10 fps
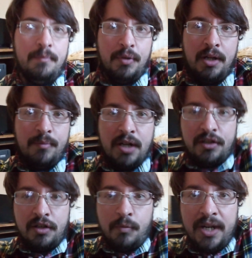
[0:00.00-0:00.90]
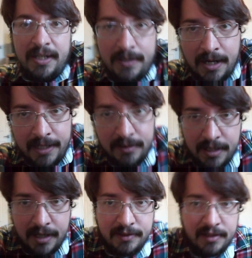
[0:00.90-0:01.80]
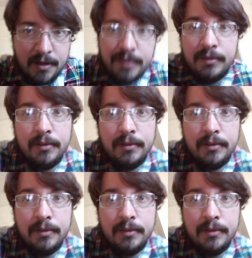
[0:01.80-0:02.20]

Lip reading: pretty much a windy night last night.